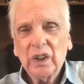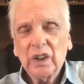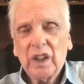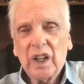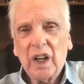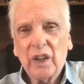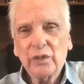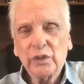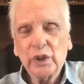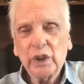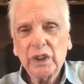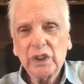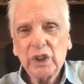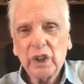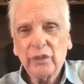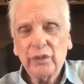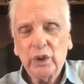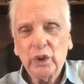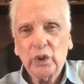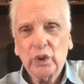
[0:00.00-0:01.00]
coverage
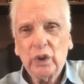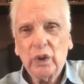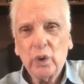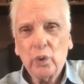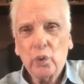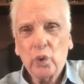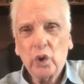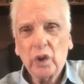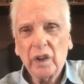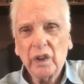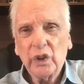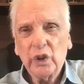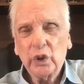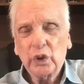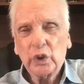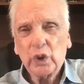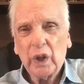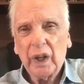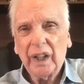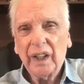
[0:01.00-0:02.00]
of U- the war in
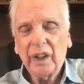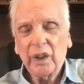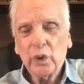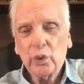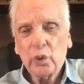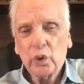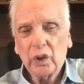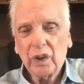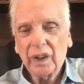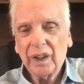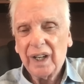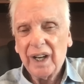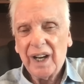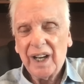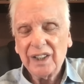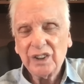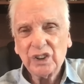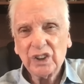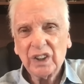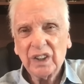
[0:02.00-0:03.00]
Ukraine and the war in
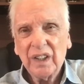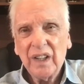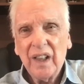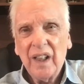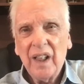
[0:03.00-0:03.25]
Gaza.